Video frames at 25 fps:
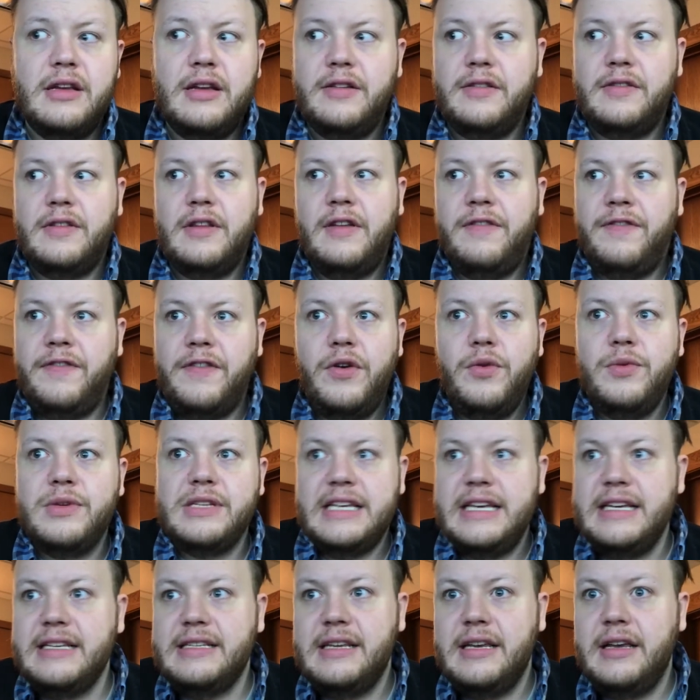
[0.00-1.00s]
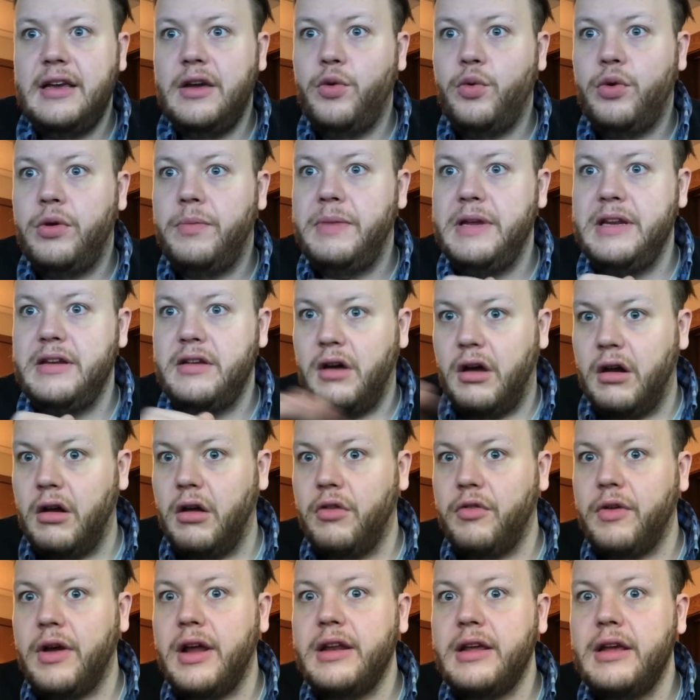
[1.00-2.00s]
If it was easy, it would be done
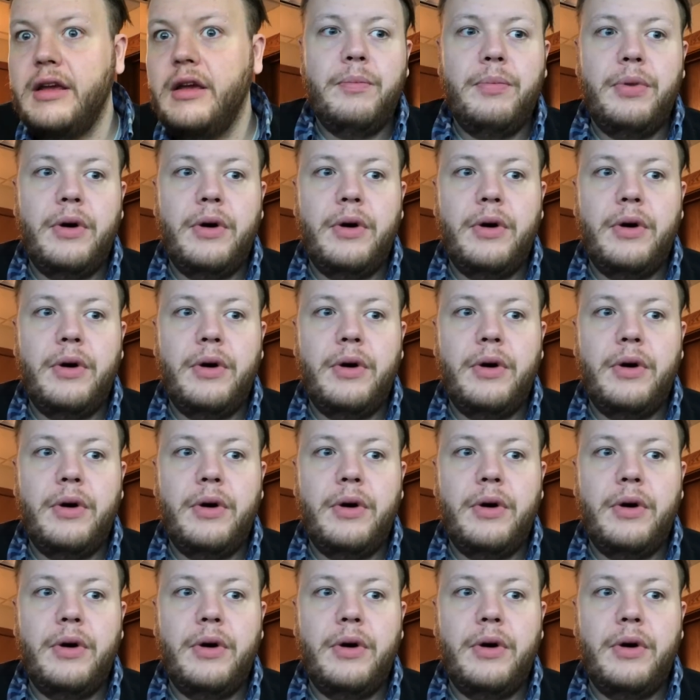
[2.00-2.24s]
already.